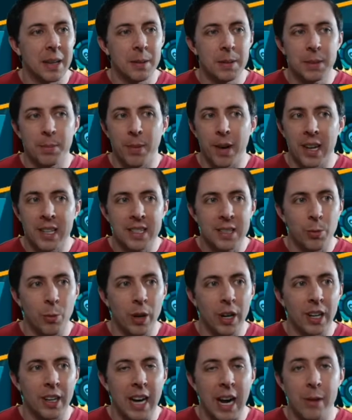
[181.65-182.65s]
spots
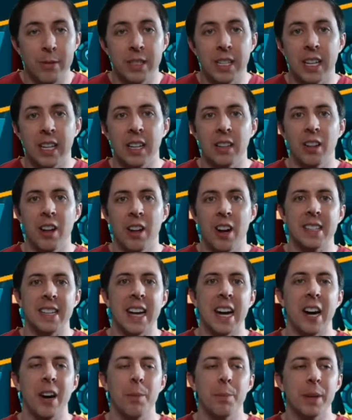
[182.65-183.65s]
where I was getting locked
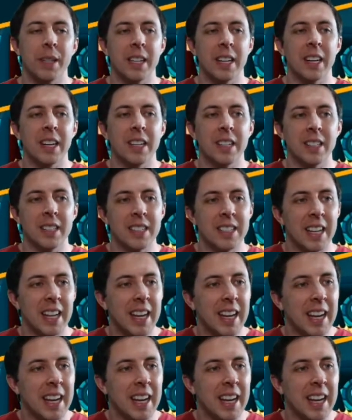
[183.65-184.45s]
out because